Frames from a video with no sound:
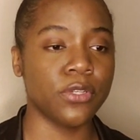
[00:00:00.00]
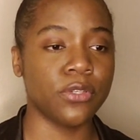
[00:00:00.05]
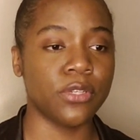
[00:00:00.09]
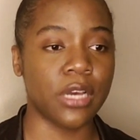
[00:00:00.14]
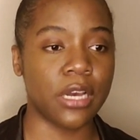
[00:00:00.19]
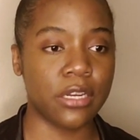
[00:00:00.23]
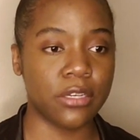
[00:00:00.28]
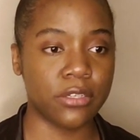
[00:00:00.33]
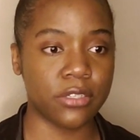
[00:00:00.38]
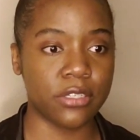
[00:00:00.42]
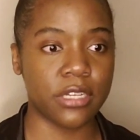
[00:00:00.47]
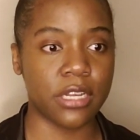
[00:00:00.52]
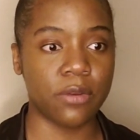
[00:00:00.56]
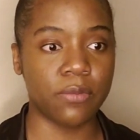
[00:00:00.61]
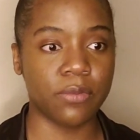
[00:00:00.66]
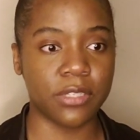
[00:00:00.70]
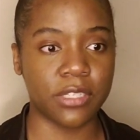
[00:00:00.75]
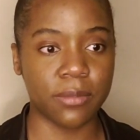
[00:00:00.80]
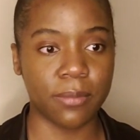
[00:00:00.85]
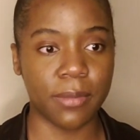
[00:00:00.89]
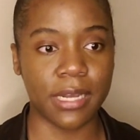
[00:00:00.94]
to understand
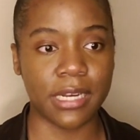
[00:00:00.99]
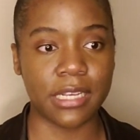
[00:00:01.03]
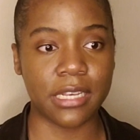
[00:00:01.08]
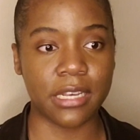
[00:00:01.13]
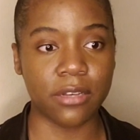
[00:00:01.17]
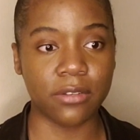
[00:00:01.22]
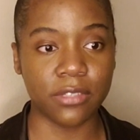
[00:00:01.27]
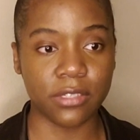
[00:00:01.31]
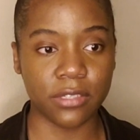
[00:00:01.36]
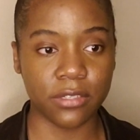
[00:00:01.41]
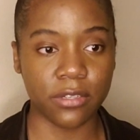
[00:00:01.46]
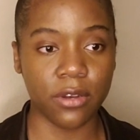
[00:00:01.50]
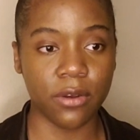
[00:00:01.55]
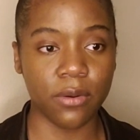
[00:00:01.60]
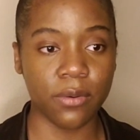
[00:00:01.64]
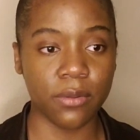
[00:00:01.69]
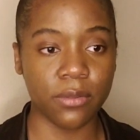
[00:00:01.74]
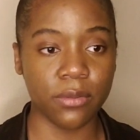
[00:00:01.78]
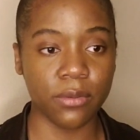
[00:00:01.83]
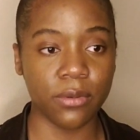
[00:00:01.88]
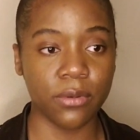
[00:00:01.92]
what somebody else is
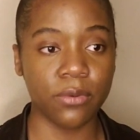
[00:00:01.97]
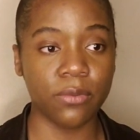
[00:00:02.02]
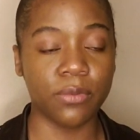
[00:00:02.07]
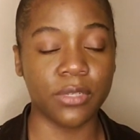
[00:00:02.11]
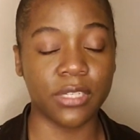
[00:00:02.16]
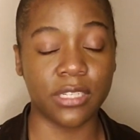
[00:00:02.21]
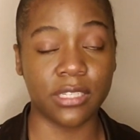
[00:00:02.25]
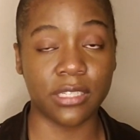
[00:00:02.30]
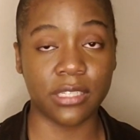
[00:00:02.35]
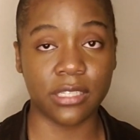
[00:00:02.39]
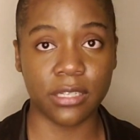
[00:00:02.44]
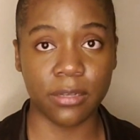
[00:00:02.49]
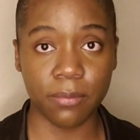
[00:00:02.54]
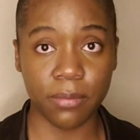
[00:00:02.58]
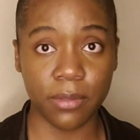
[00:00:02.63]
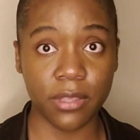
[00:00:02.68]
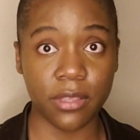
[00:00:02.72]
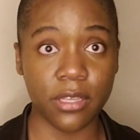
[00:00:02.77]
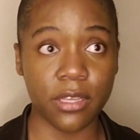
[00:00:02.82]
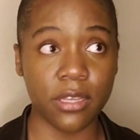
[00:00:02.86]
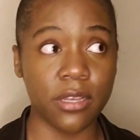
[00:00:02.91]
going through, which is
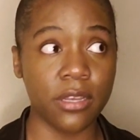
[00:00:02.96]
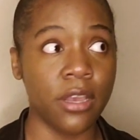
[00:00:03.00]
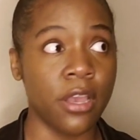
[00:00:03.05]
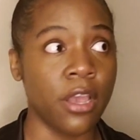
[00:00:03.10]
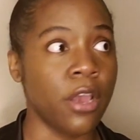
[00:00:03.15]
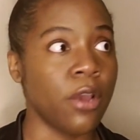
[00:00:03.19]
sympathy,